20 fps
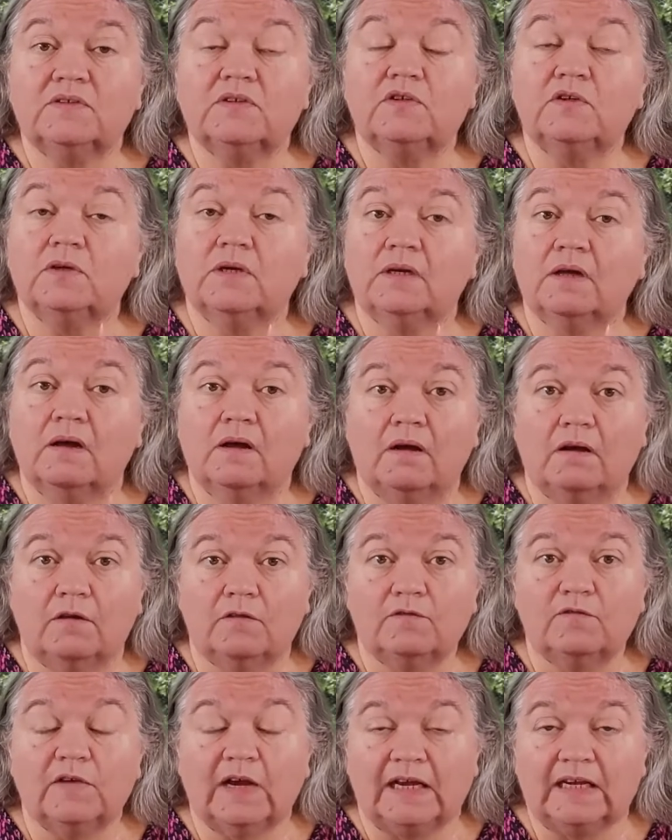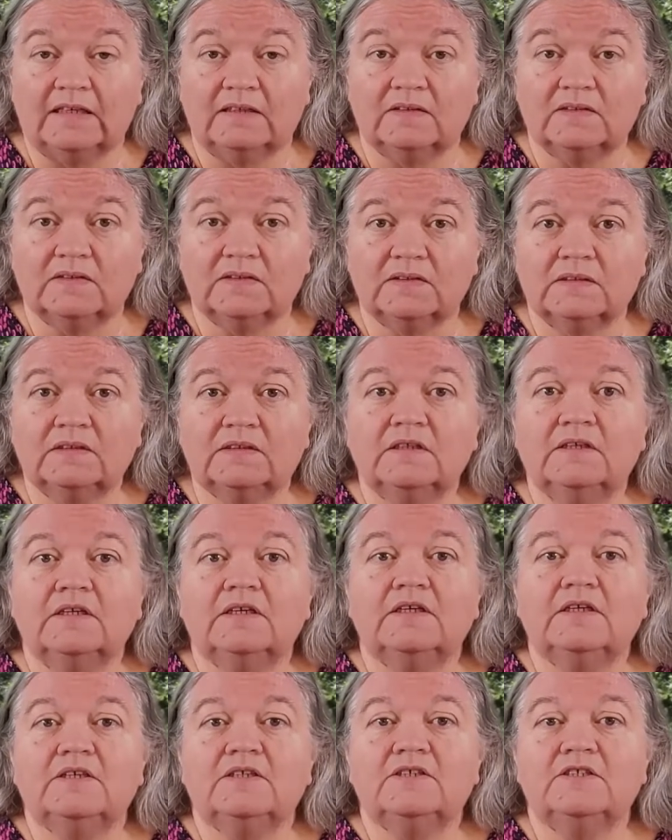so you can call files
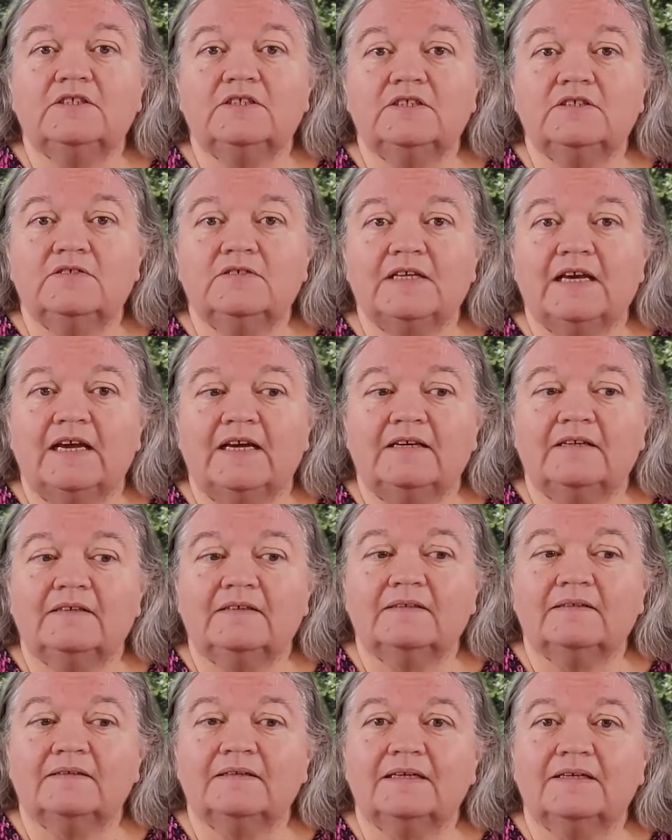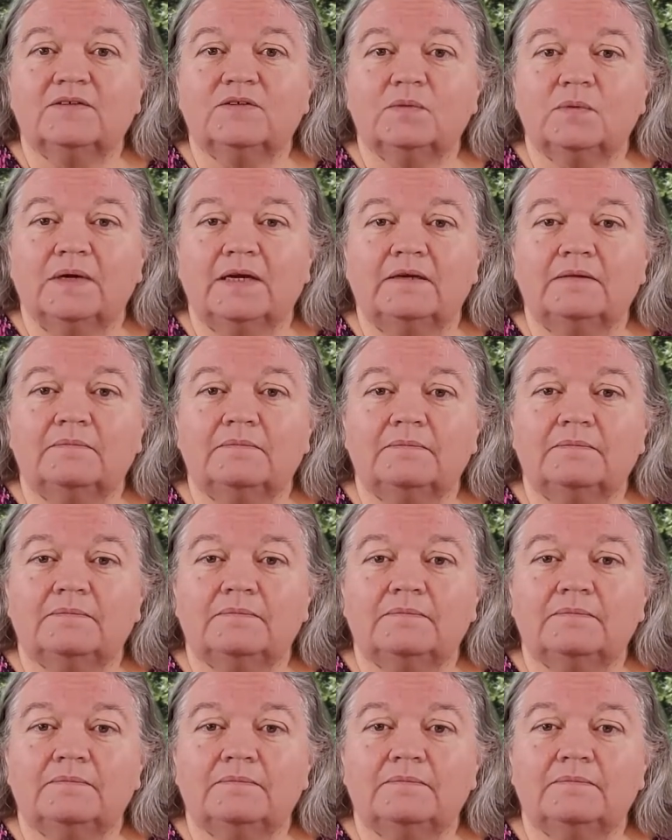to do that as well.